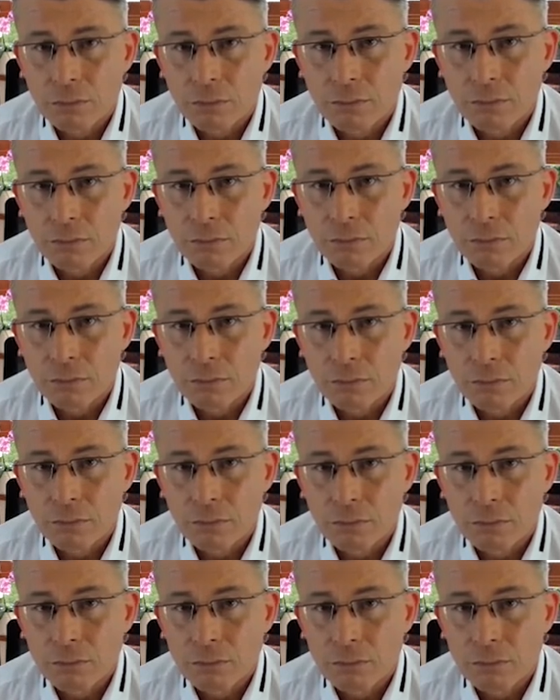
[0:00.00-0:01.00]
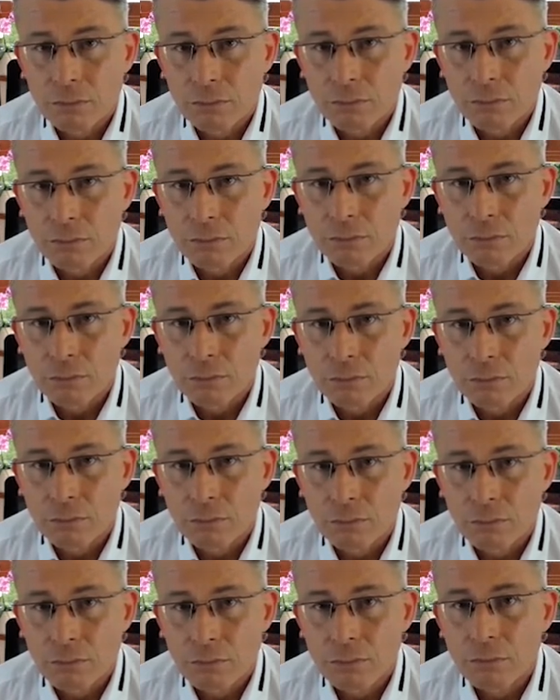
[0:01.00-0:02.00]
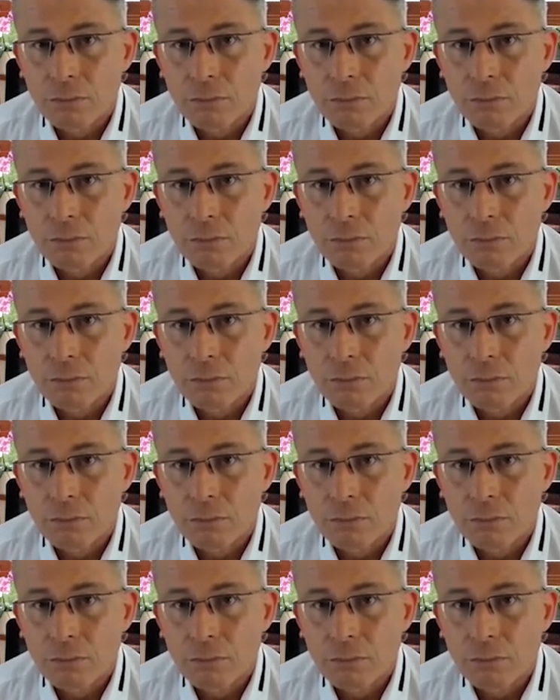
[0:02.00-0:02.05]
No words are spoken by the person on screen.